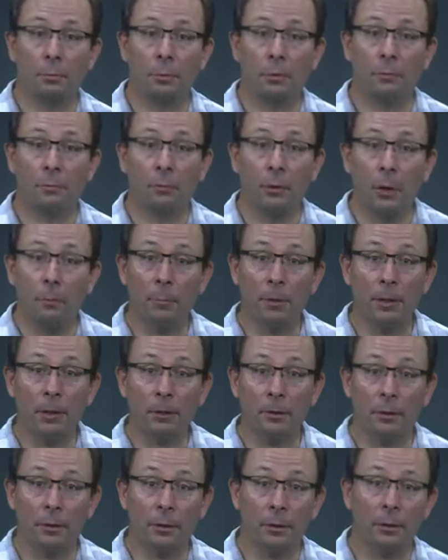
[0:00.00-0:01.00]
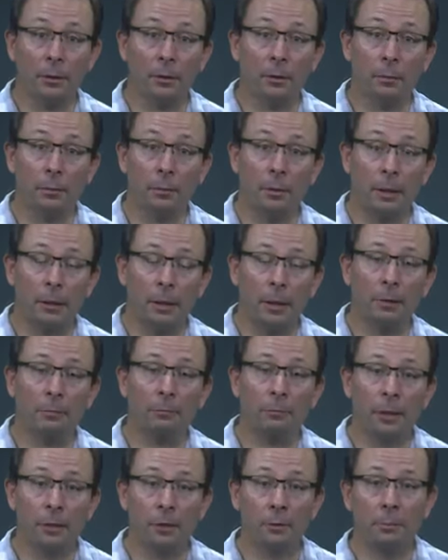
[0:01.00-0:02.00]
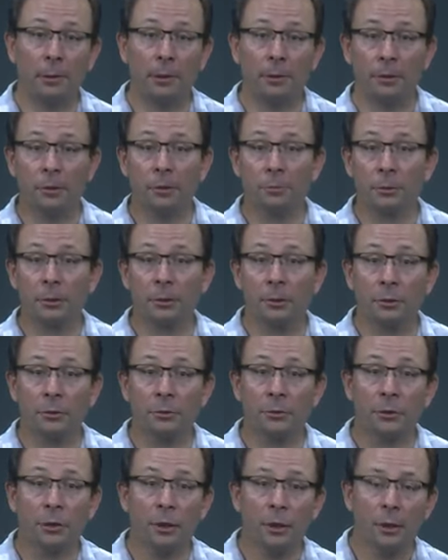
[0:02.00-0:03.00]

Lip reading: farming in the unflooded periods because